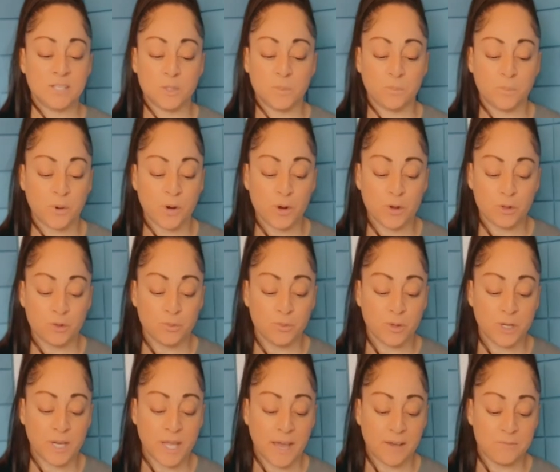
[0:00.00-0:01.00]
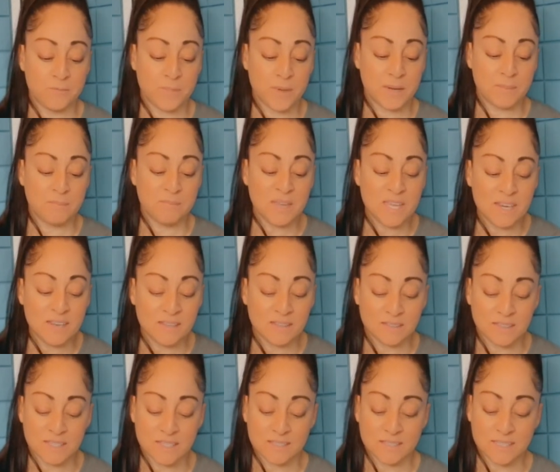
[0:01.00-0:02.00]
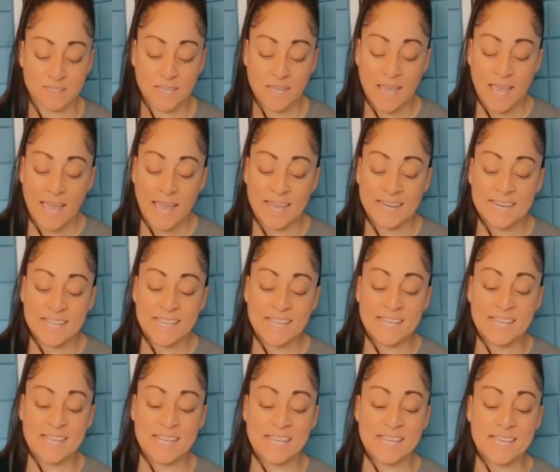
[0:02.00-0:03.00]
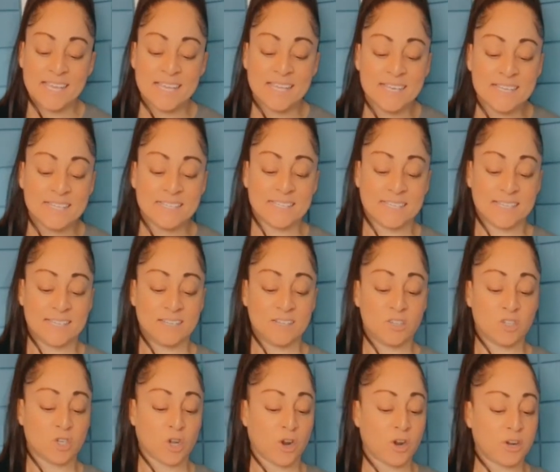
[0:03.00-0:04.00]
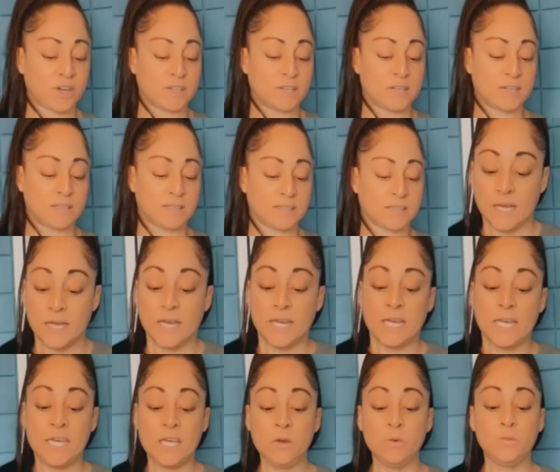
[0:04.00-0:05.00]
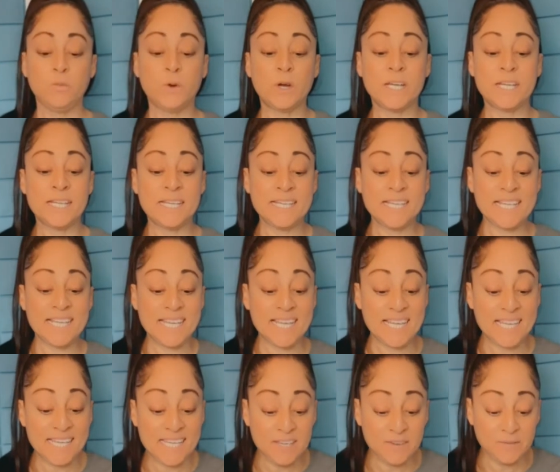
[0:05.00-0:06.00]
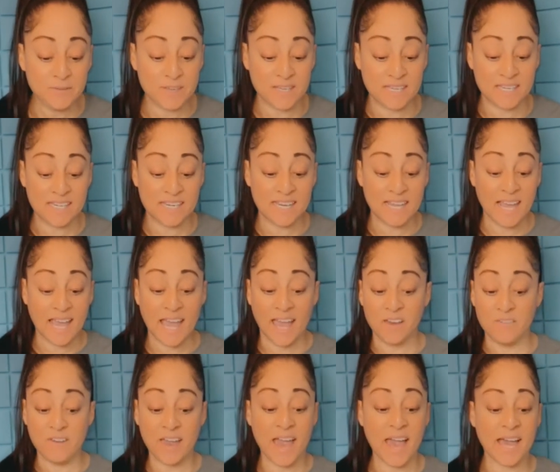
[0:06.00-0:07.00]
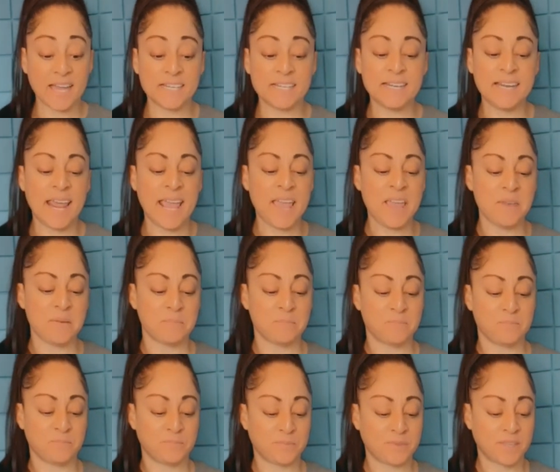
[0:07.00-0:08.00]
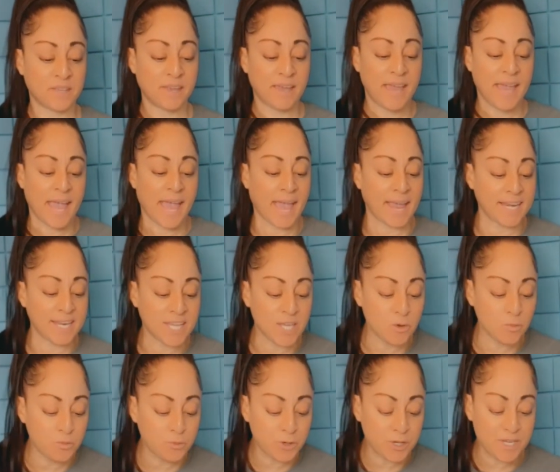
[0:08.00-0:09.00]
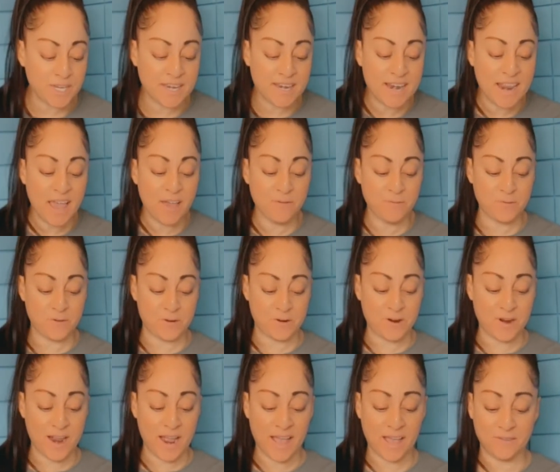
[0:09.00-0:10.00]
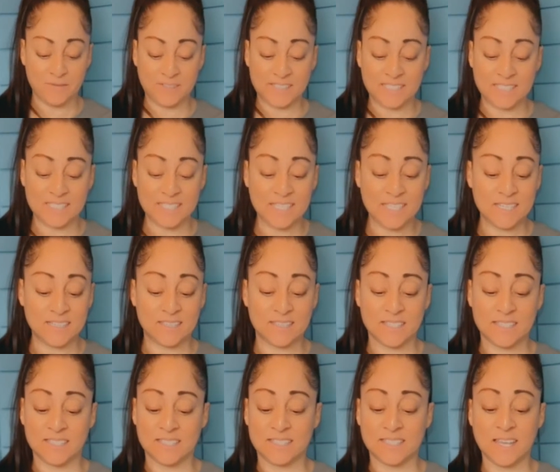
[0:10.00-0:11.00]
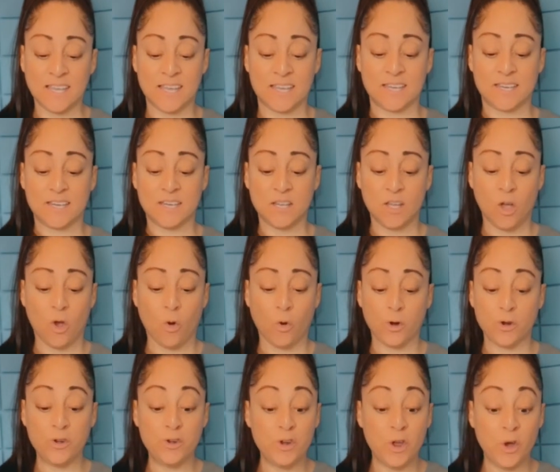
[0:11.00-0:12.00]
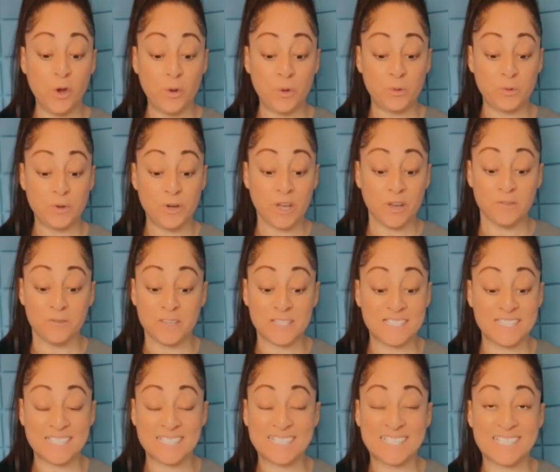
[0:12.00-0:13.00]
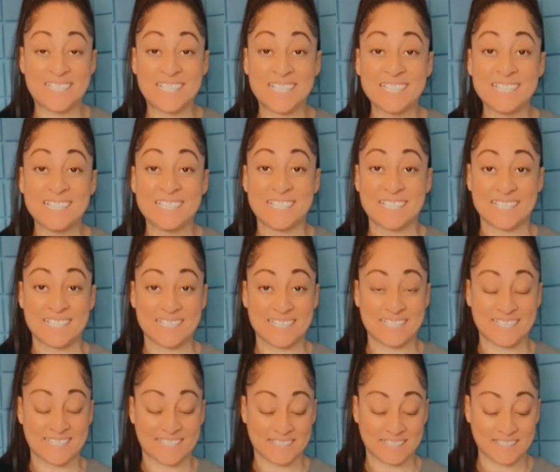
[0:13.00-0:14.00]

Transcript: birth would have been meaningless and ended in darkness. He wouldn't even have had a name, and he would never have seen the sun or known of its existence.